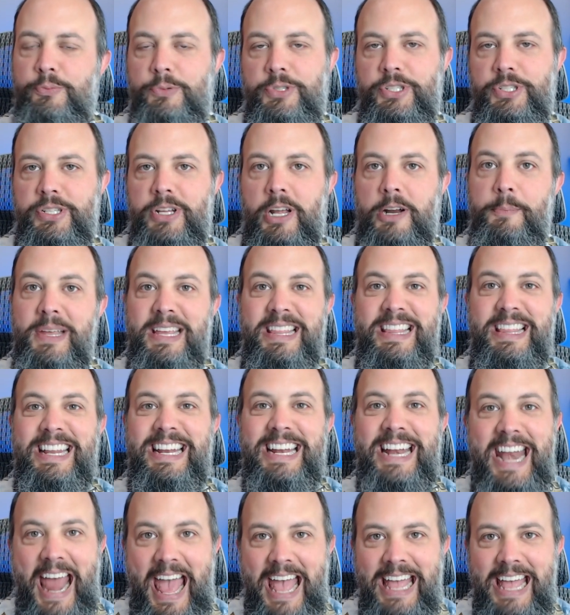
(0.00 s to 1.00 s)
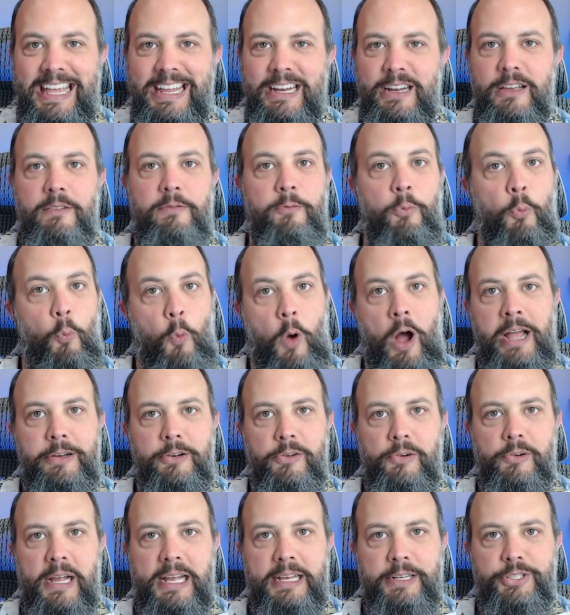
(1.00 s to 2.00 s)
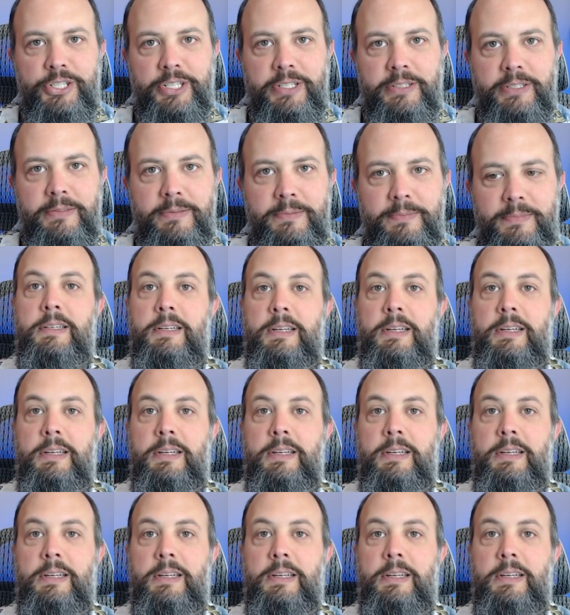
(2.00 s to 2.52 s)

which is going to be in the negative y direction.